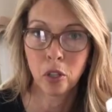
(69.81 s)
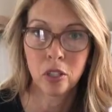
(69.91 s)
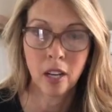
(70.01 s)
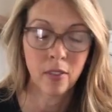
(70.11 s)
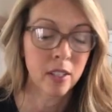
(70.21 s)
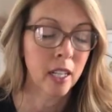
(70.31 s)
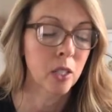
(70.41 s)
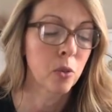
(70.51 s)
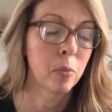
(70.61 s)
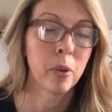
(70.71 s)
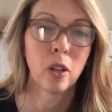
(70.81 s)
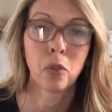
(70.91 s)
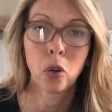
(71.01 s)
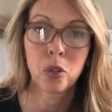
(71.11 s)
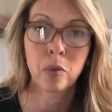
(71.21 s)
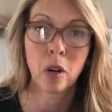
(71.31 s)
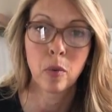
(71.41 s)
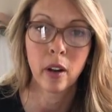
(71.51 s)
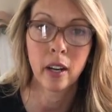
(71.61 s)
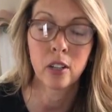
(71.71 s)
You just have to take this one pill. Of course, we don't
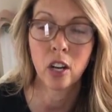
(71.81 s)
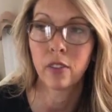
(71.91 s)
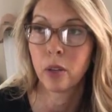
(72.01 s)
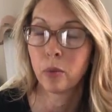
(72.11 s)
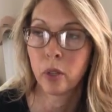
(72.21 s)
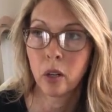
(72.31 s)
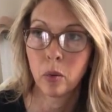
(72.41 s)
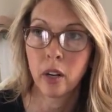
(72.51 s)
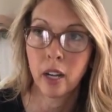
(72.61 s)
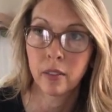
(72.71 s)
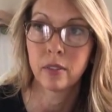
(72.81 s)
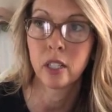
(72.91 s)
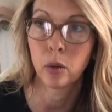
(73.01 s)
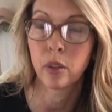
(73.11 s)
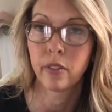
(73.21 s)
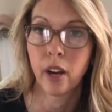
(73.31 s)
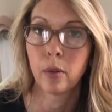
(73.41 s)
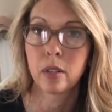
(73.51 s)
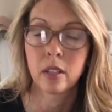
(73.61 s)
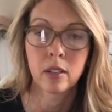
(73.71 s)
want HIV. We don't want to deal with a
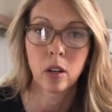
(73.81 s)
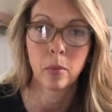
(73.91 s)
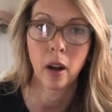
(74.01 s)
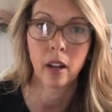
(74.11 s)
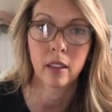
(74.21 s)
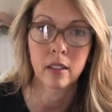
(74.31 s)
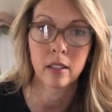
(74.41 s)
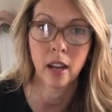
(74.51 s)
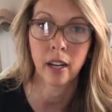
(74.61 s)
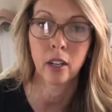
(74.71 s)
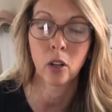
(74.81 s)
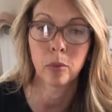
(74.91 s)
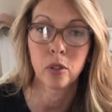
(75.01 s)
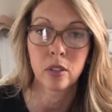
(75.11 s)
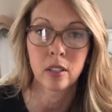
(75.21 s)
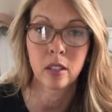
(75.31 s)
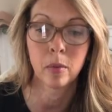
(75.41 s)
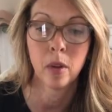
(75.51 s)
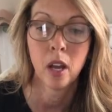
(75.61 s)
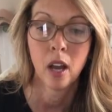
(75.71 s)
virus that's in our body that's attacking our immune system.